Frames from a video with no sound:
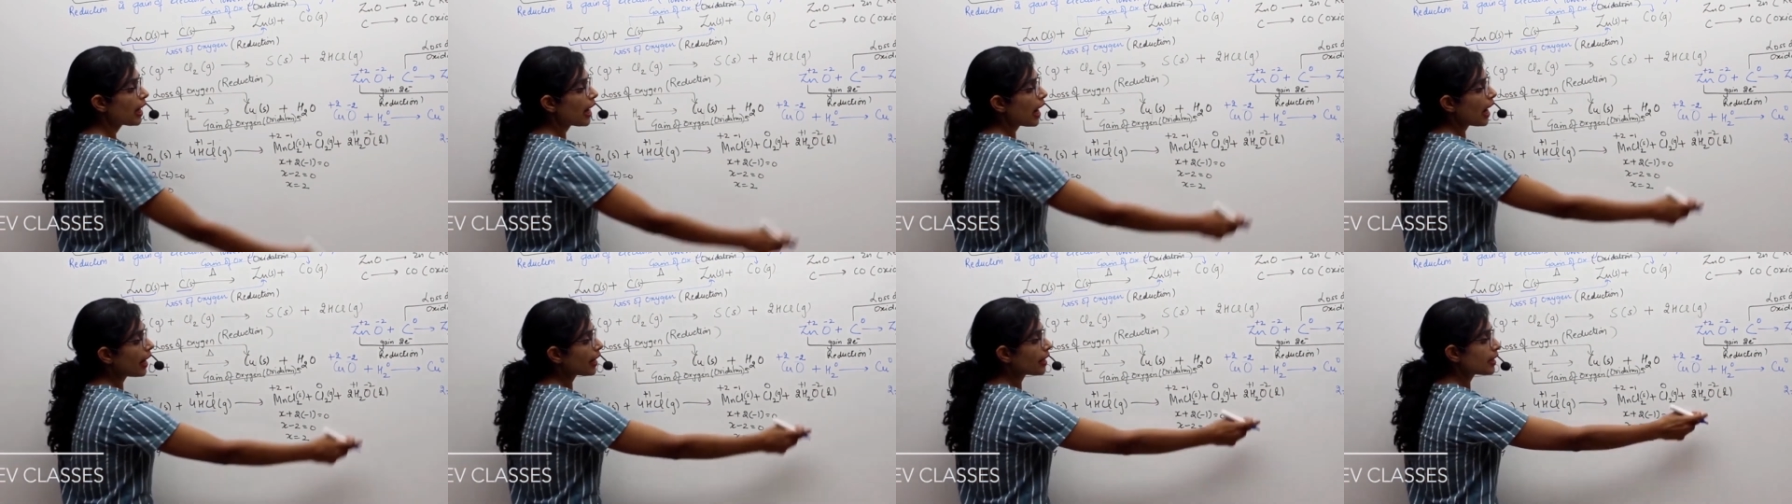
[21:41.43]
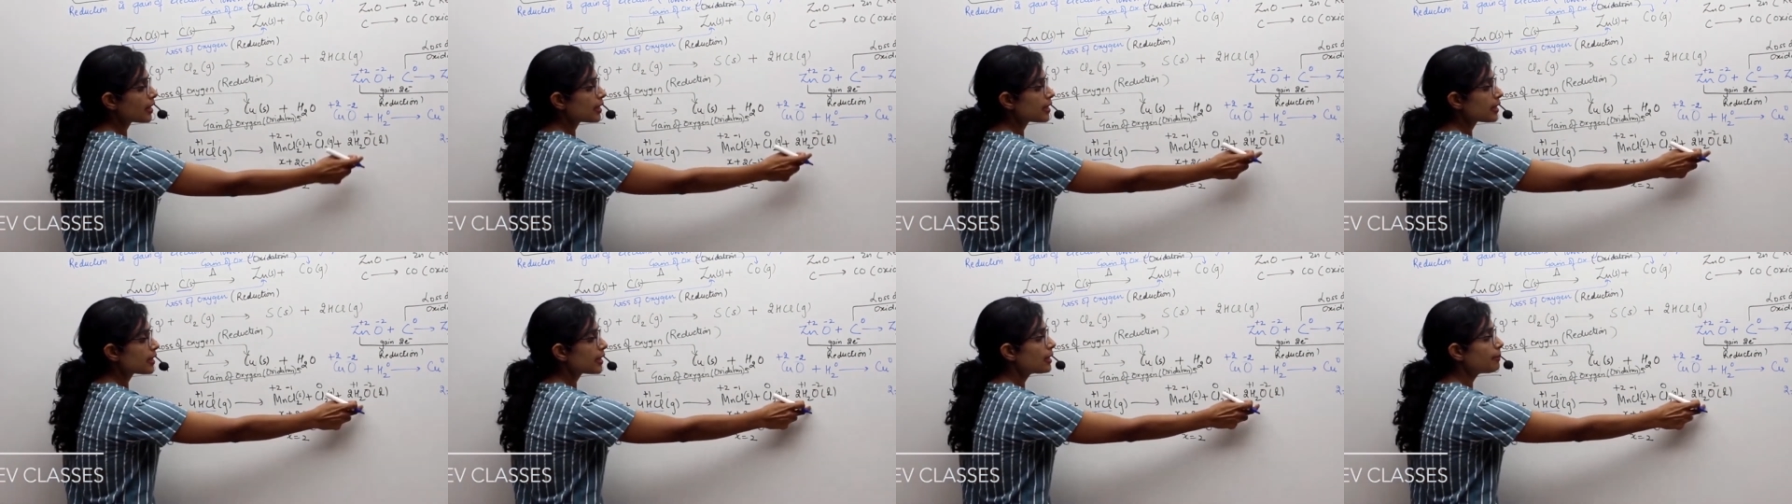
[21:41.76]
and
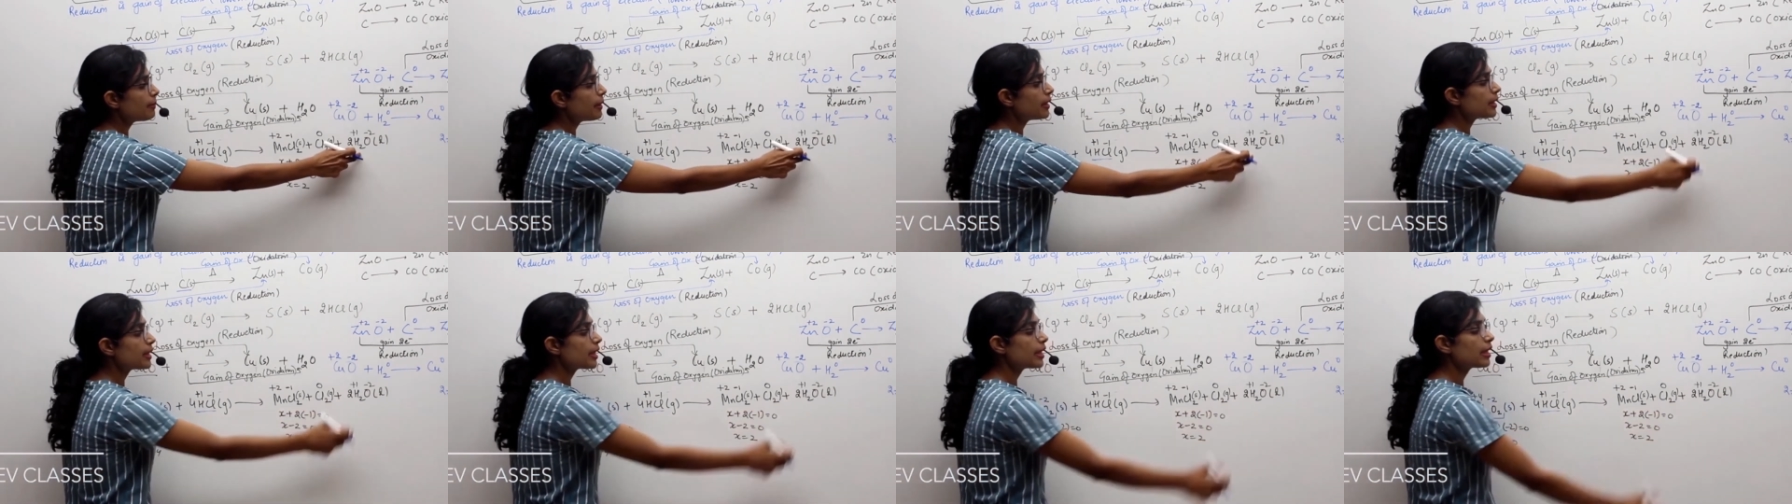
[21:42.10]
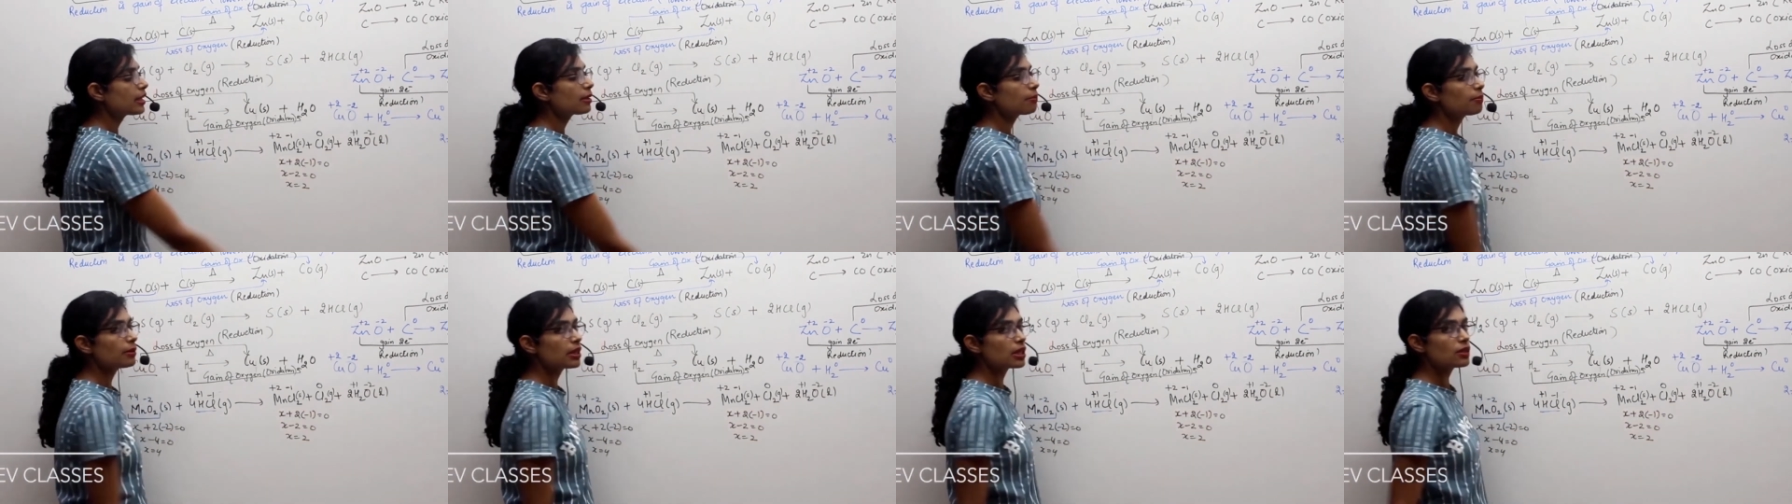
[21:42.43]
it is still
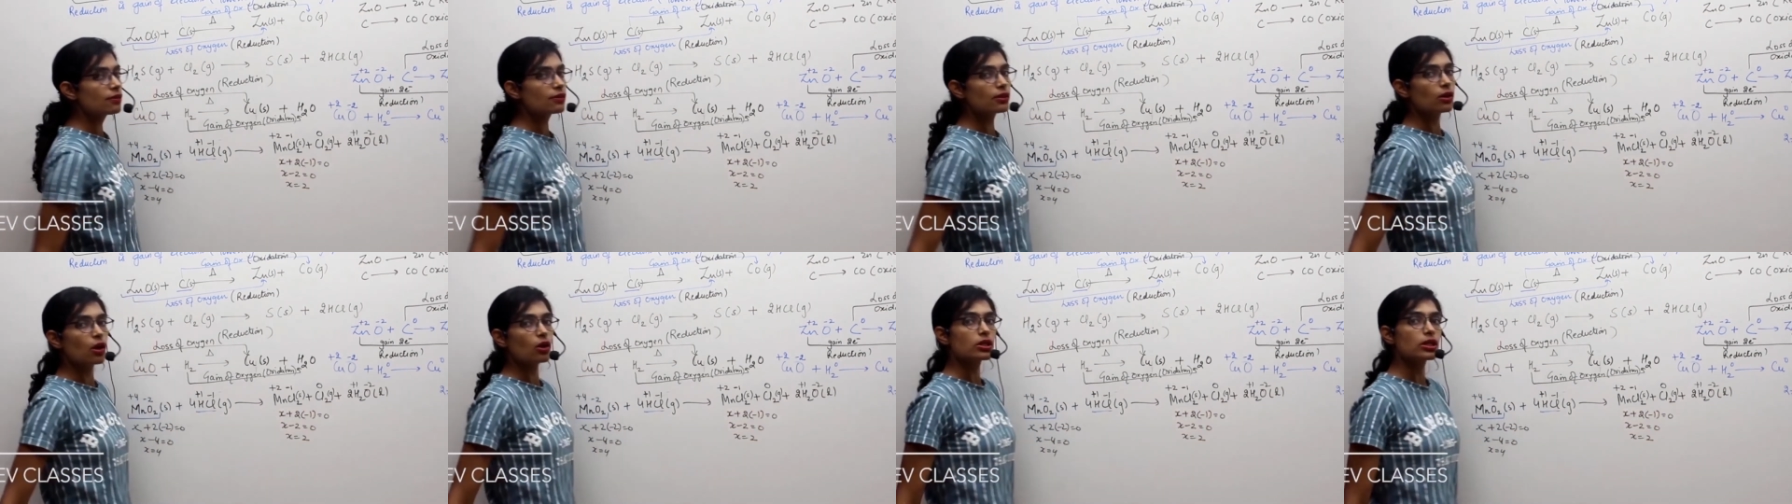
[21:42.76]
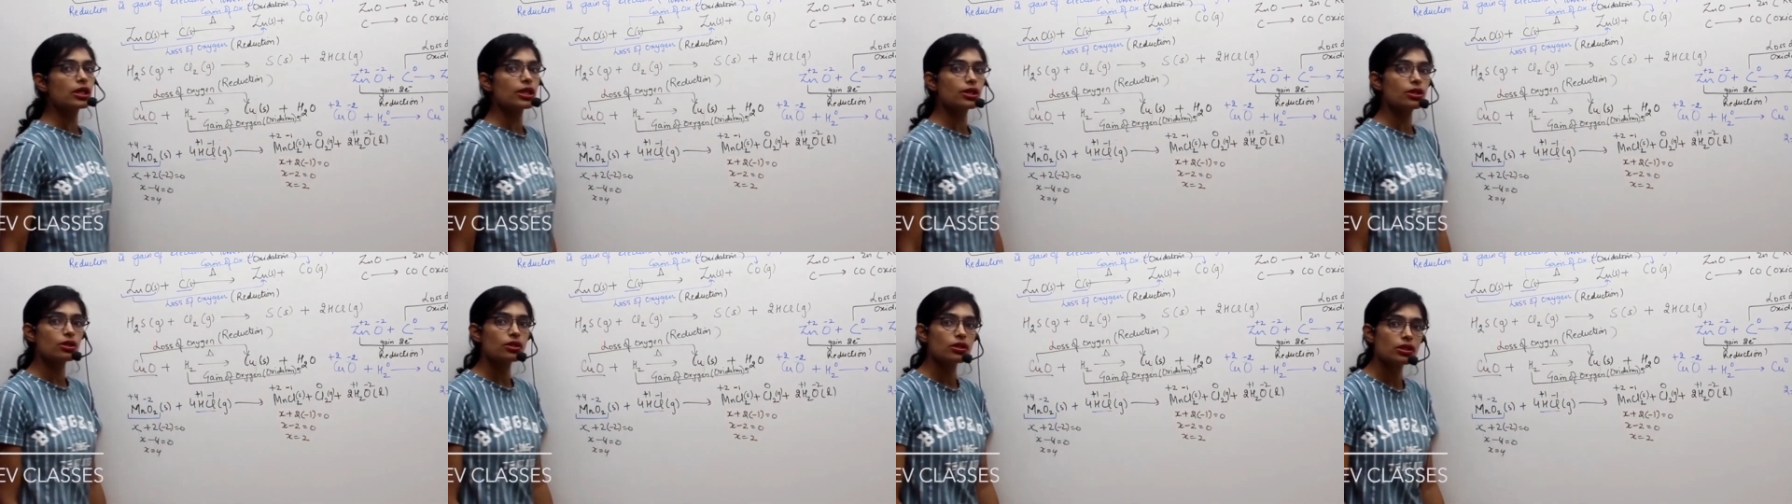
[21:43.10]
maintaining +1
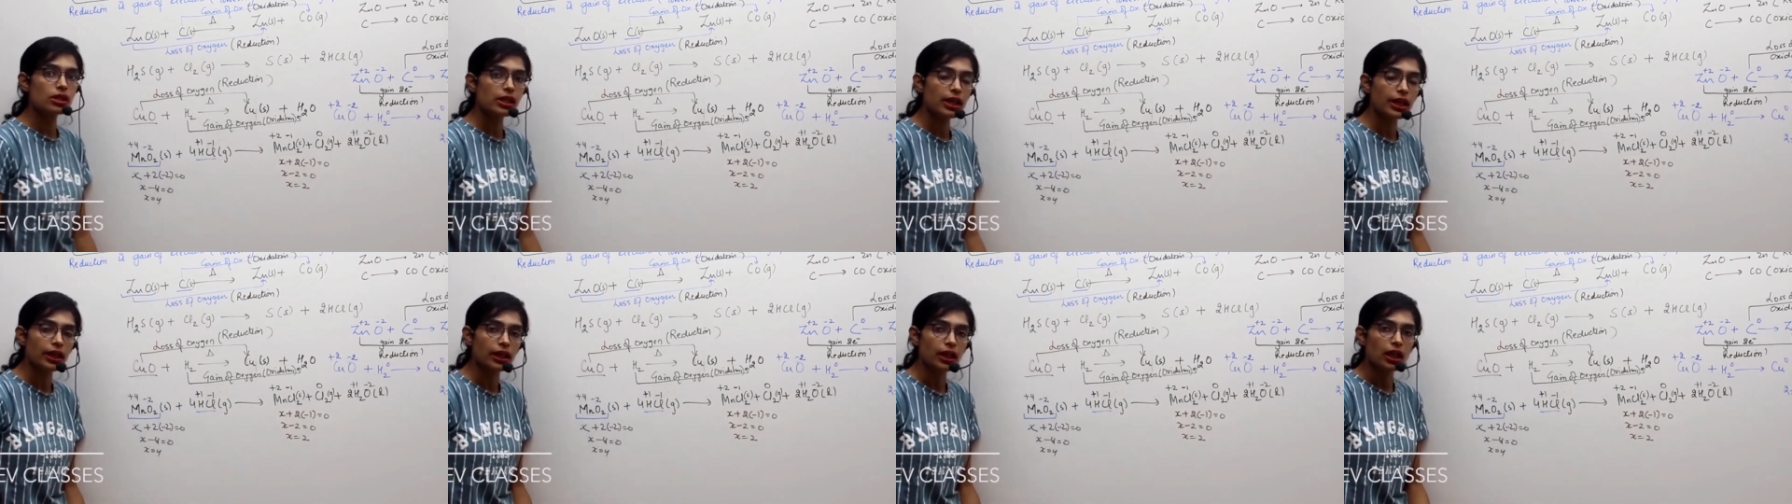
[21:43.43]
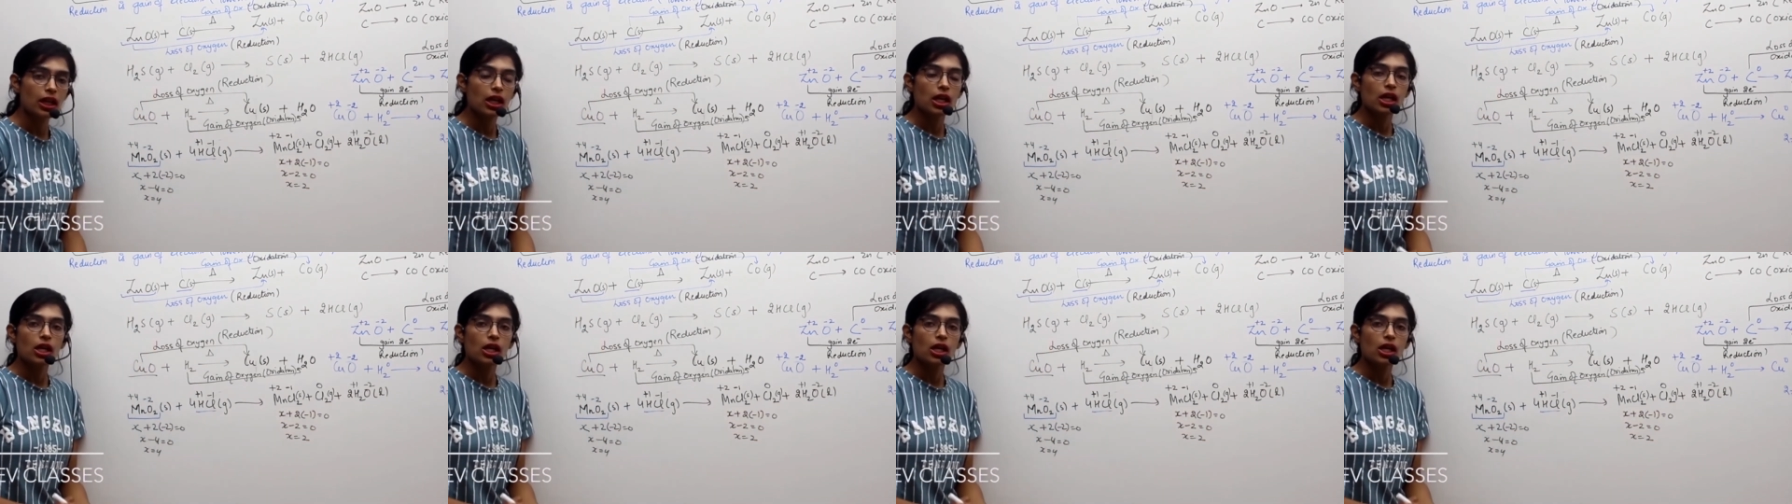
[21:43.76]
oxidation state.